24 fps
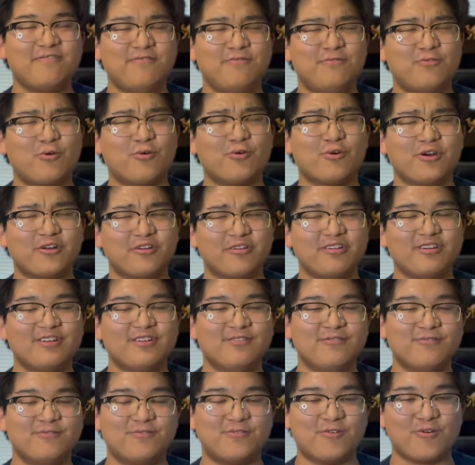
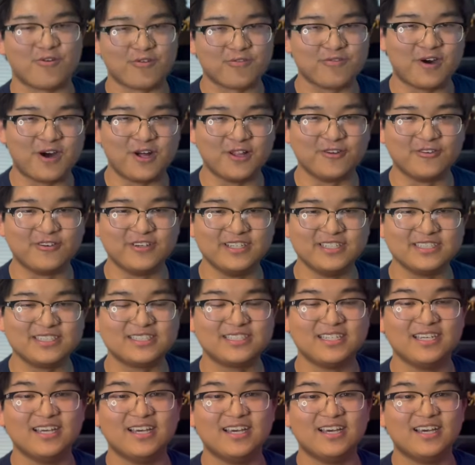404 followers,